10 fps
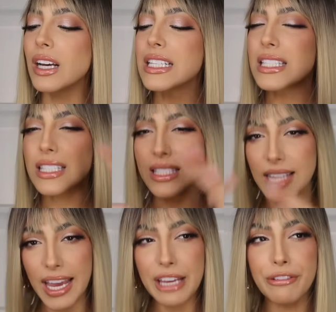
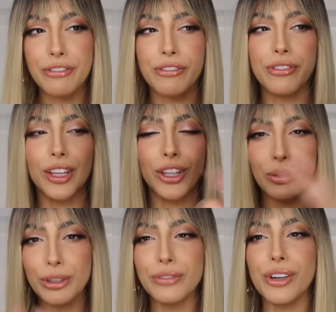safe
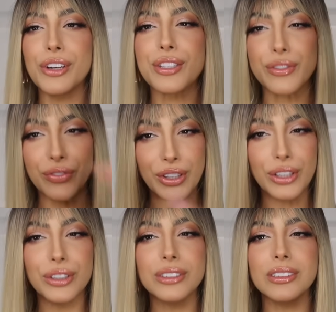universe
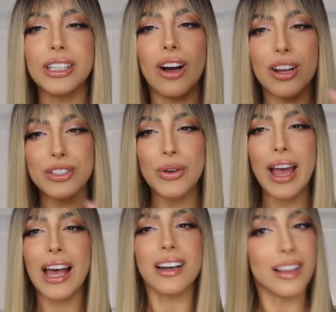feel. It also
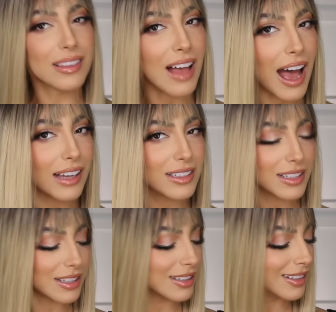had a
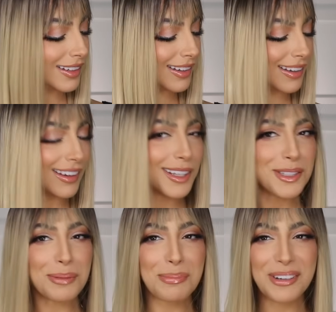lot
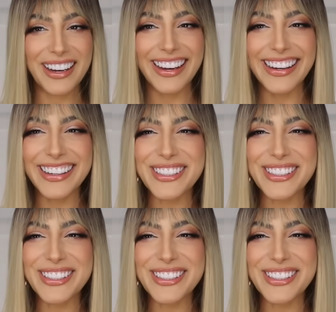to bring